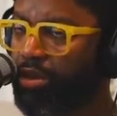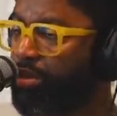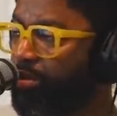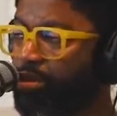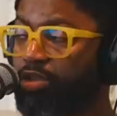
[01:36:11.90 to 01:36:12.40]

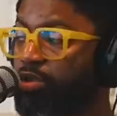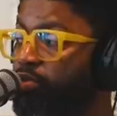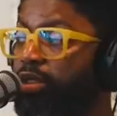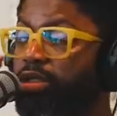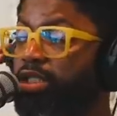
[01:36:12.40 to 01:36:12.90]
This is
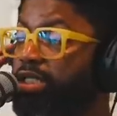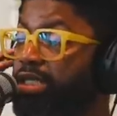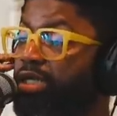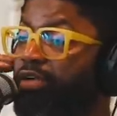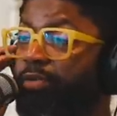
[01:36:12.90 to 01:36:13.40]
one of the things I
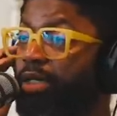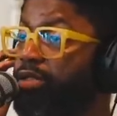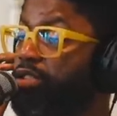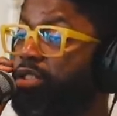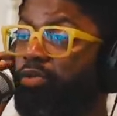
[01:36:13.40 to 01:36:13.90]
love about
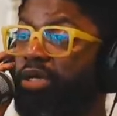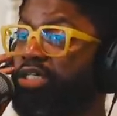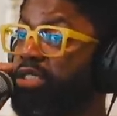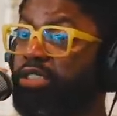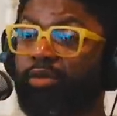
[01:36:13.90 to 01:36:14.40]
this
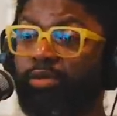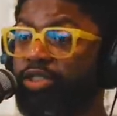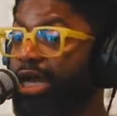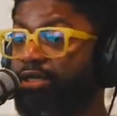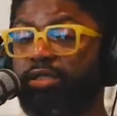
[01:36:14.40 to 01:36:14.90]
generation is how much
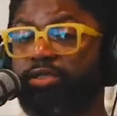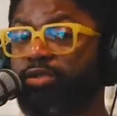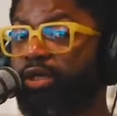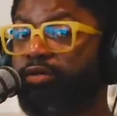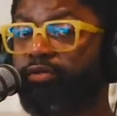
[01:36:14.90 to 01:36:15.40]
access you
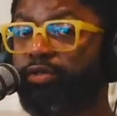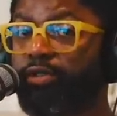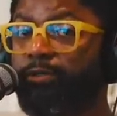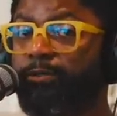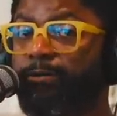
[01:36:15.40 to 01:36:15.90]
have.
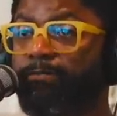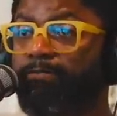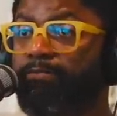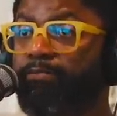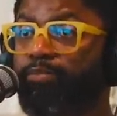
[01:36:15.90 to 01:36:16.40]

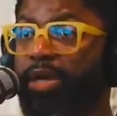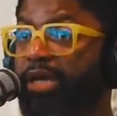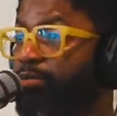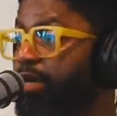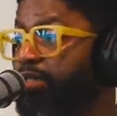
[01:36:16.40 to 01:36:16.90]
Back
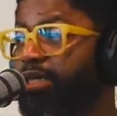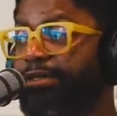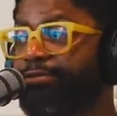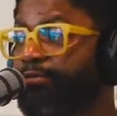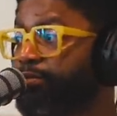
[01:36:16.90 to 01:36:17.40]
in my day,
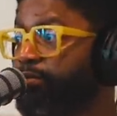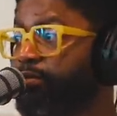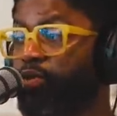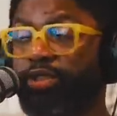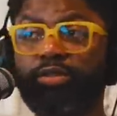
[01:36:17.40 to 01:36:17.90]

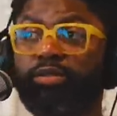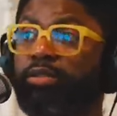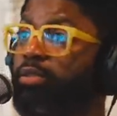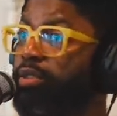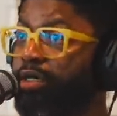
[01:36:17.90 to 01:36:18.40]
which,
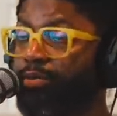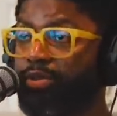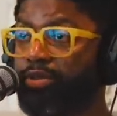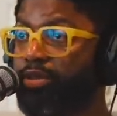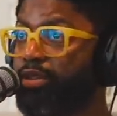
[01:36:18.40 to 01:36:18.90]
Lord have
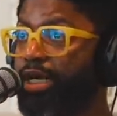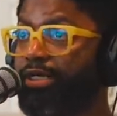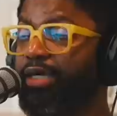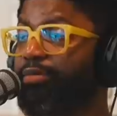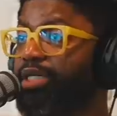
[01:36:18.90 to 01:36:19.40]
mercy, I
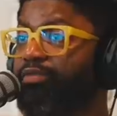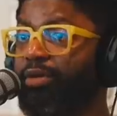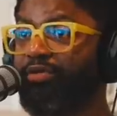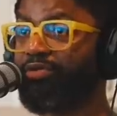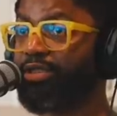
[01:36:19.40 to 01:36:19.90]
can't believe I'm
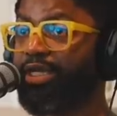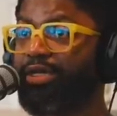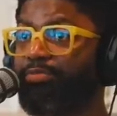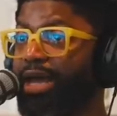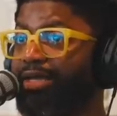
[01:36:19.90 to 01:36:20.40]
even saying a
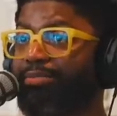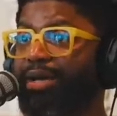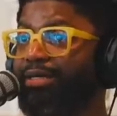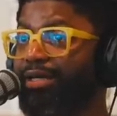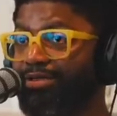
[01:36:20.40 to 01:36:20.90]
back in my
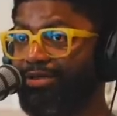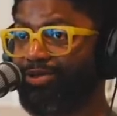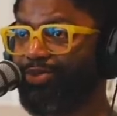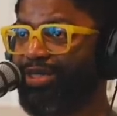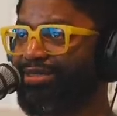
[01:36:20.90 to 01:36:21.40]
day
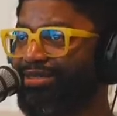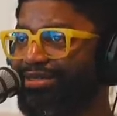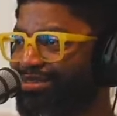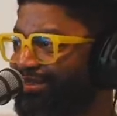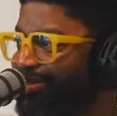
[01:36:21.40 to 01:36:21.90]
situation.
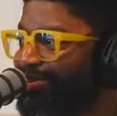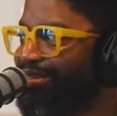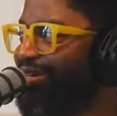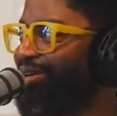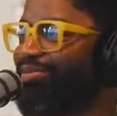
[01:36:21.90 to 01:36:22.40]
This is so
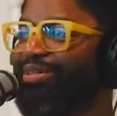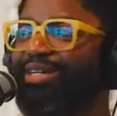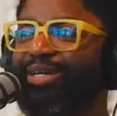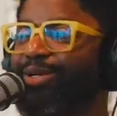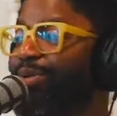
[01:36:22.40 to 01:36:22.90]
dumb.
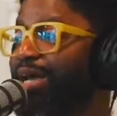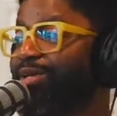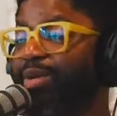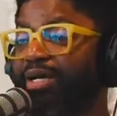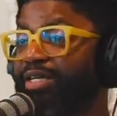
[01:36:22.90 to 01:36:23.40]
Back in
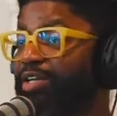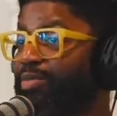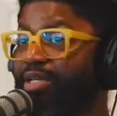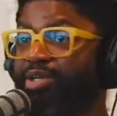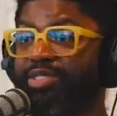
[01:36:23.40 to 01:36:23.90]
my day,
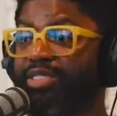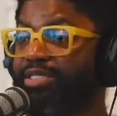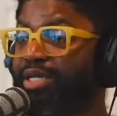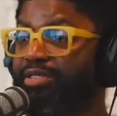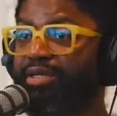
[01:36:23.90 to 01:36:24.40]
man, it was
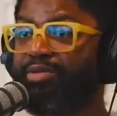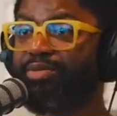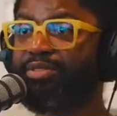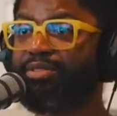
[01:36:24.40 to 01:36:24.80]
cassette tapes.